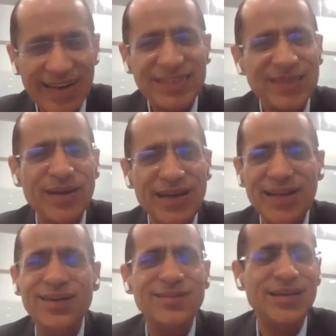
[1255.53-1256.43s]

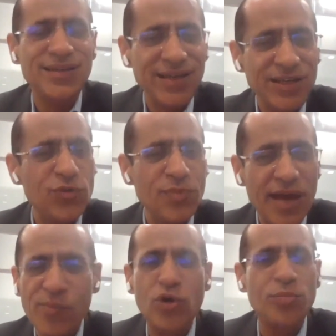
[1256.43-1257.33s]
Ultimately, they need to
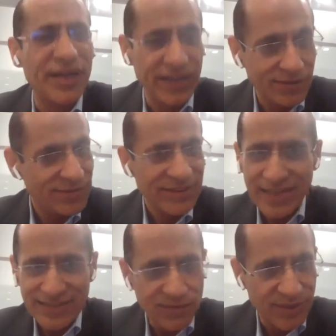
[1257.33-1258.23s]
make more money.
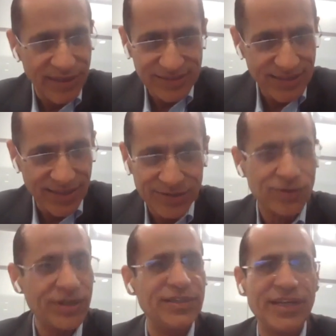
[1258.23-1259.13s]
It's as simple as that.
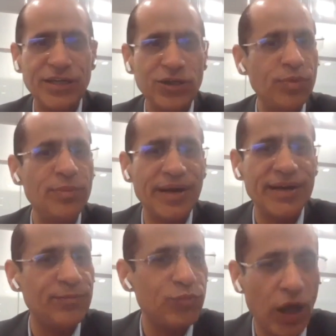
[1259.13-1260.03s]
Okay, they need to be
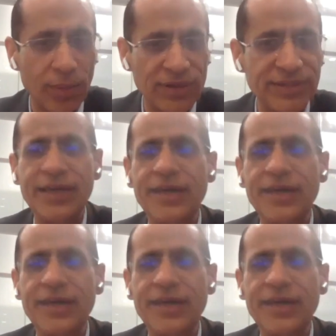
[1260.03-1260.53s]
better employable.